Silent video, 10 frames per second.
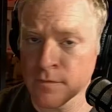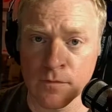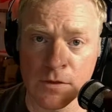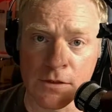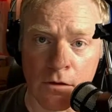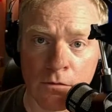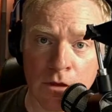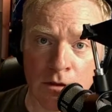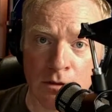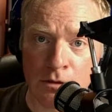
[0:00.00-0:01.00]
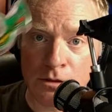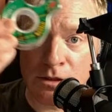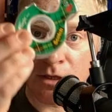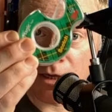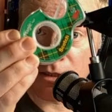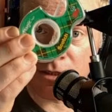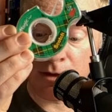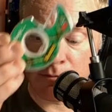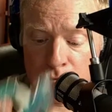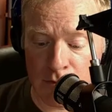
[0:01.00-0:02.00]
So you use Scotch
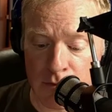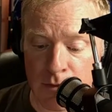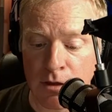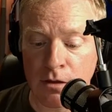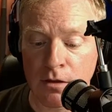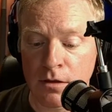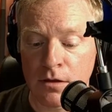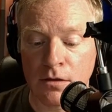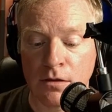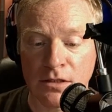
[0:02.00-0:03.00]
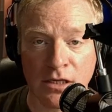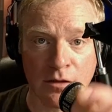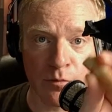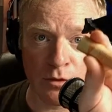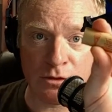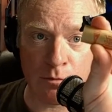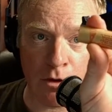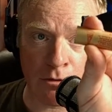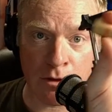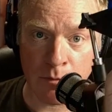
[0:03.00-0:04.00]
tape, you take the booster
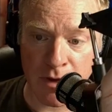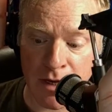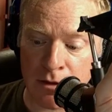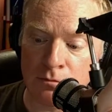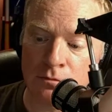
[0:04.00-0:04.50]
motor on the bottom,